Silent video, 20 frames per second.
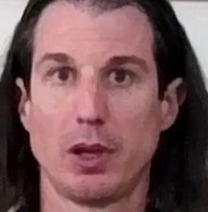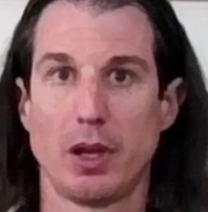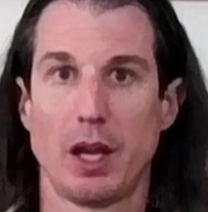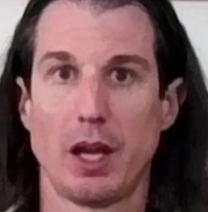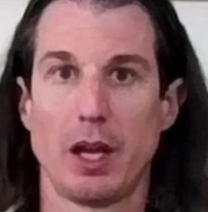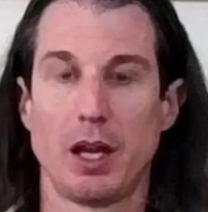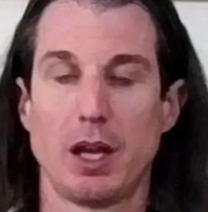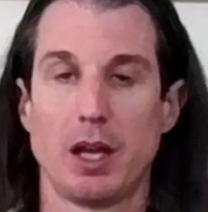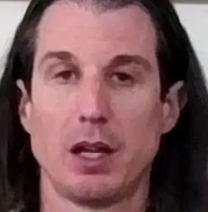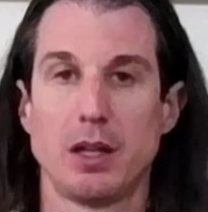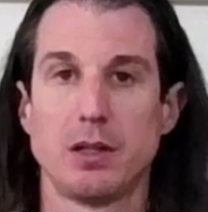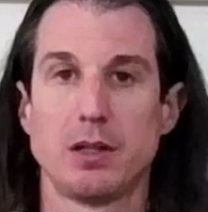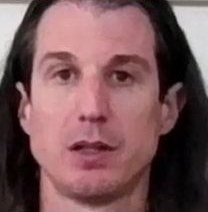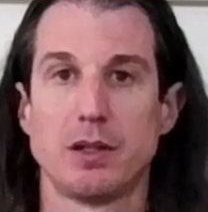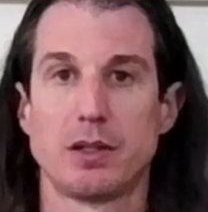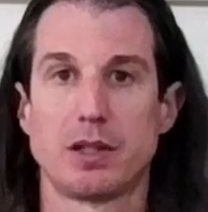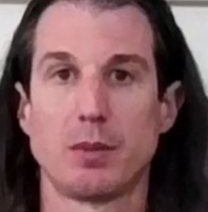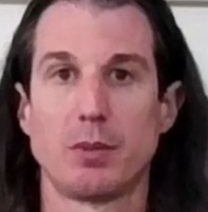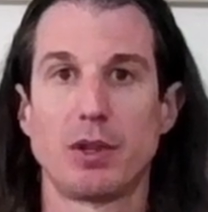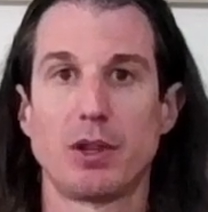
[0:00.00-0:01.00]
And
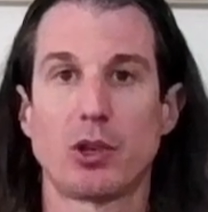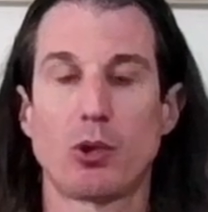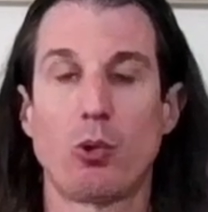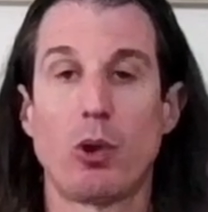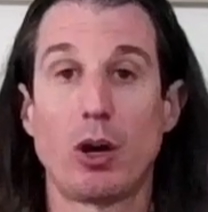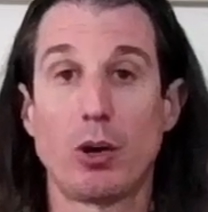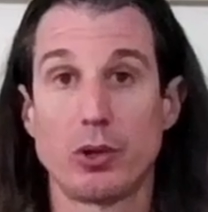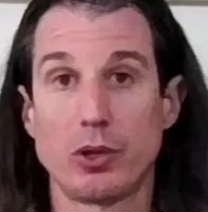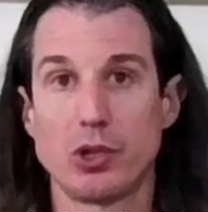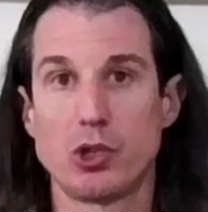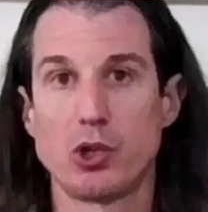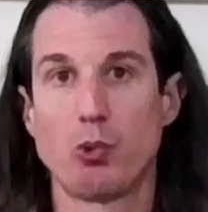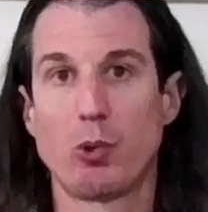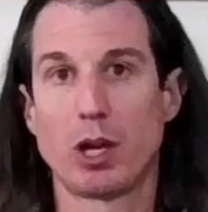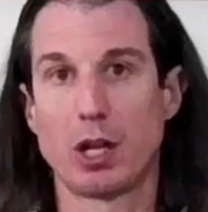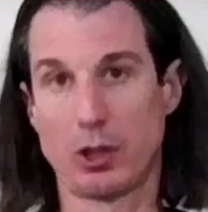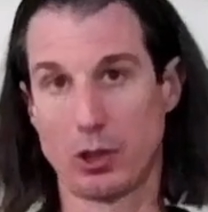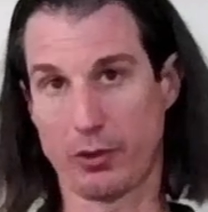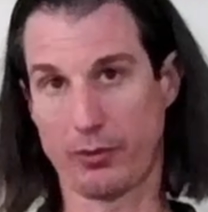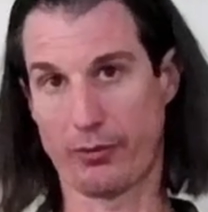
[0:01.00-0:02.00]
some of the qualities you
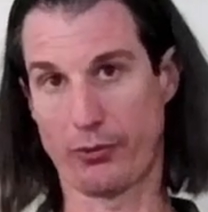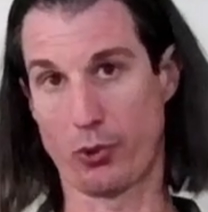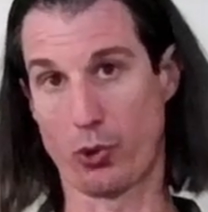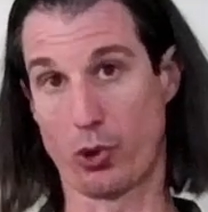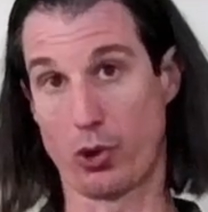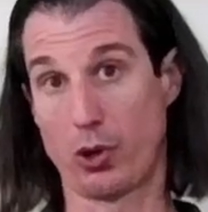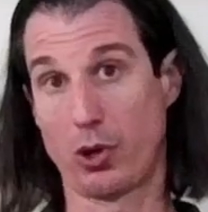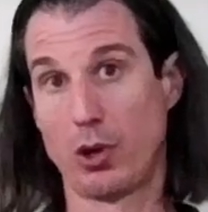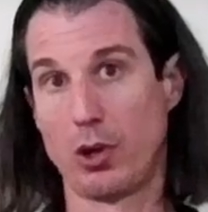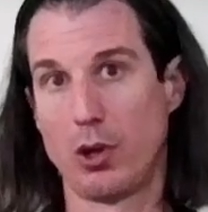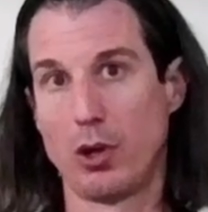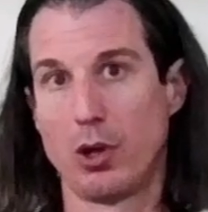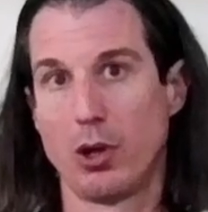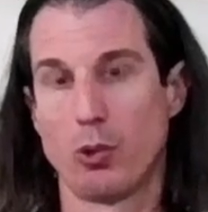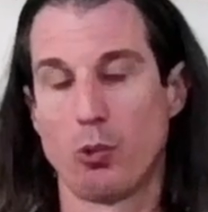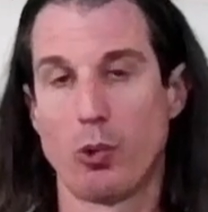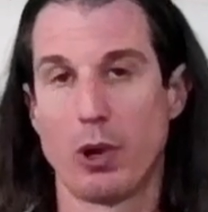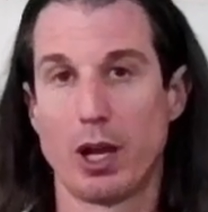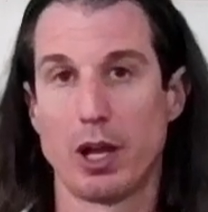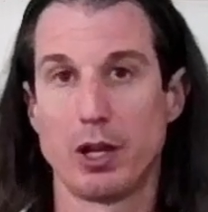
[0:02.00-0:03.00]
want to look for
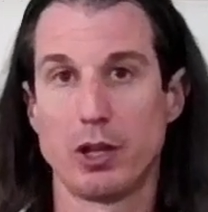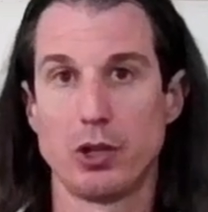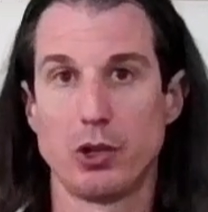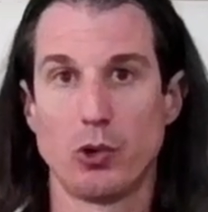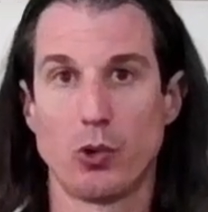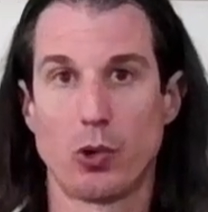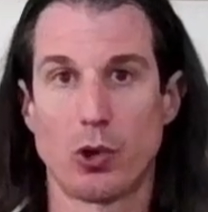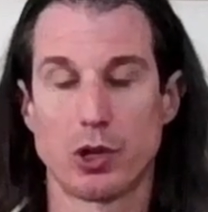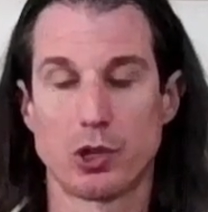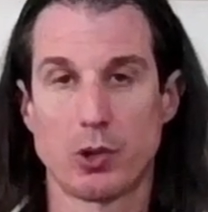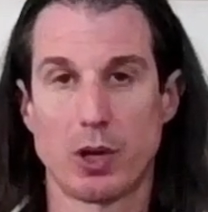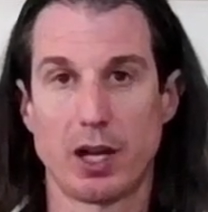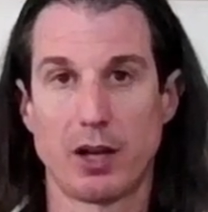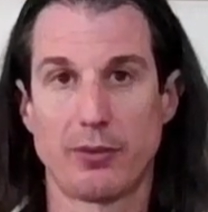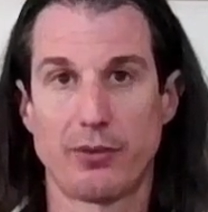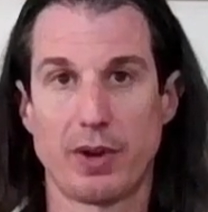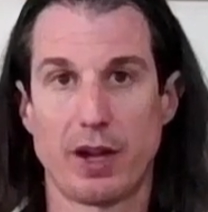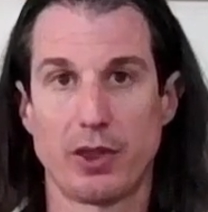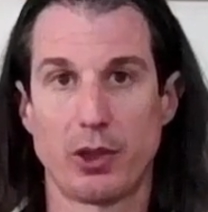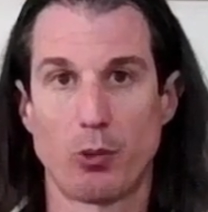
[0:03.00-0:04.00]
when you are trying to
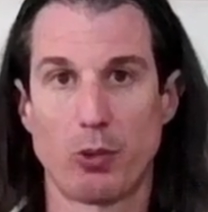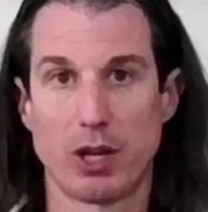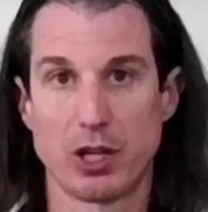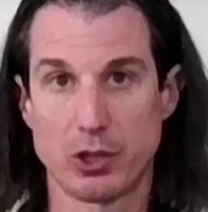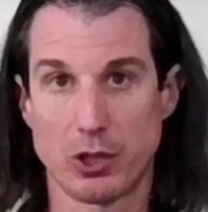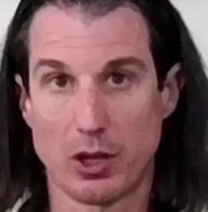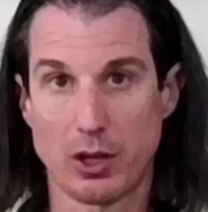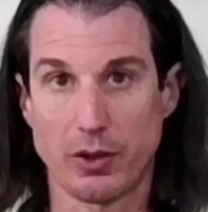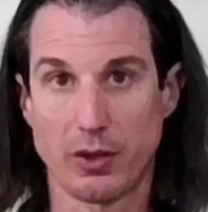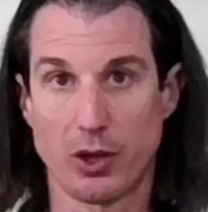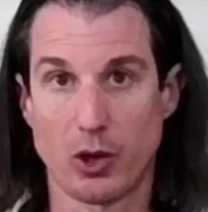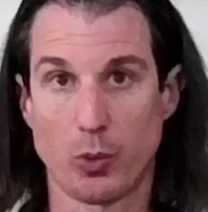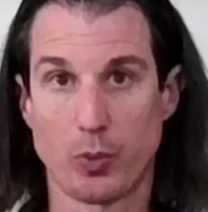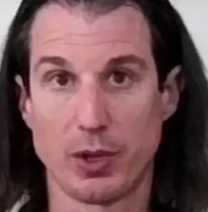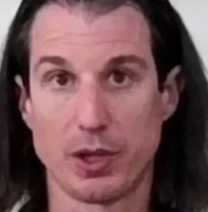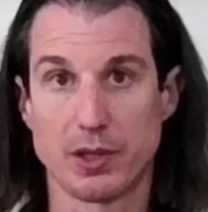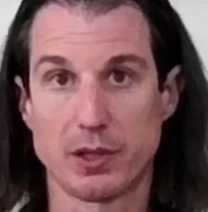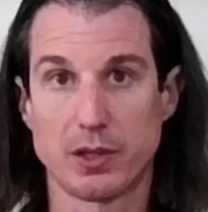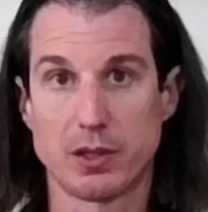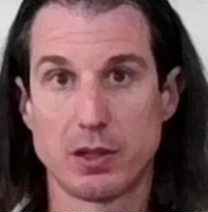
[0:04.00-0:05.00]
find the right talk
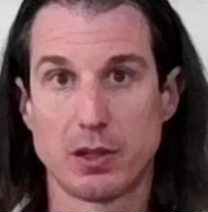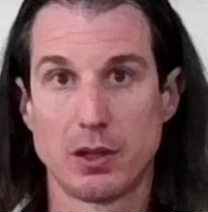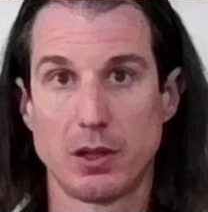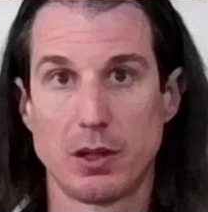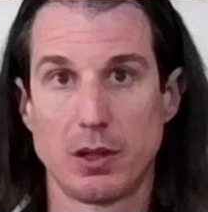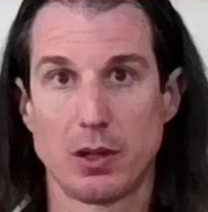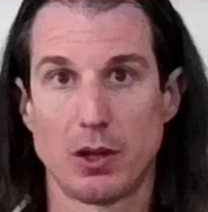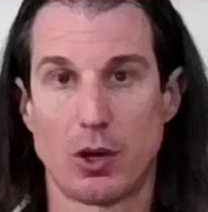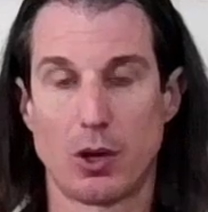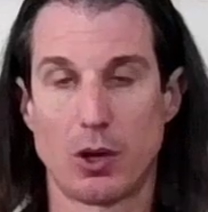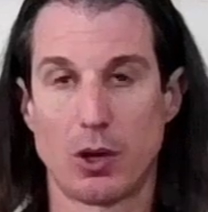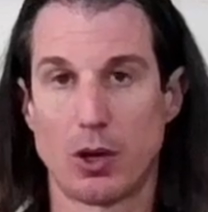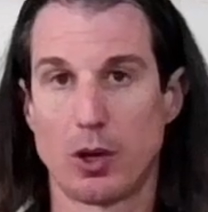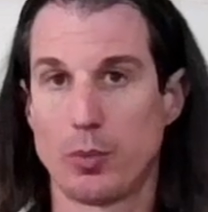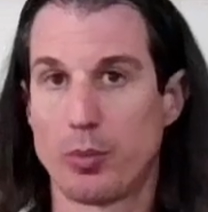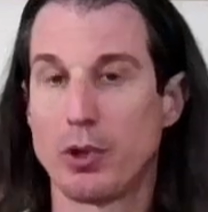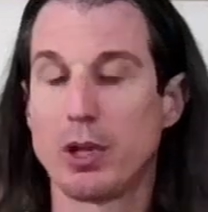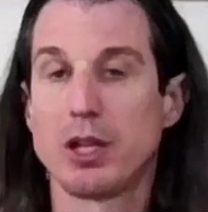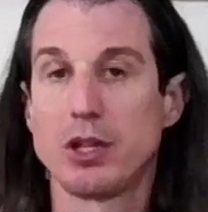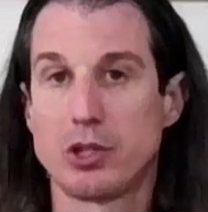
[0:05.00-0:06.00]
therapist are
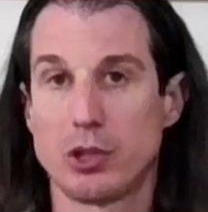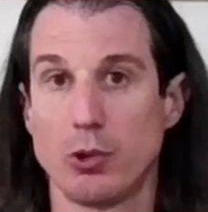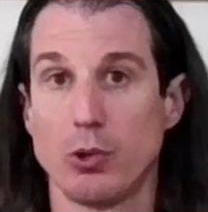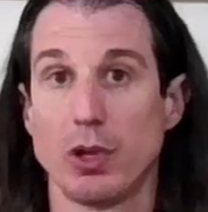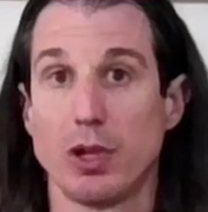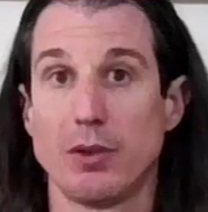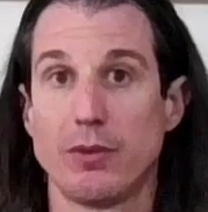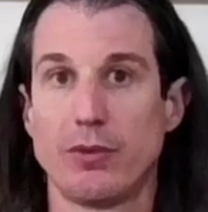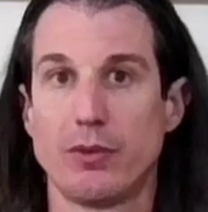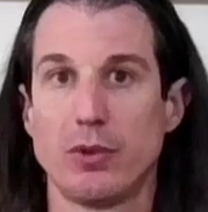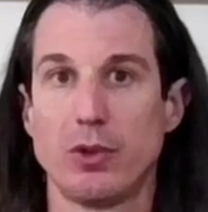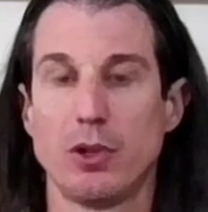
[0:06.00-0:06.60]
pretty intuitive.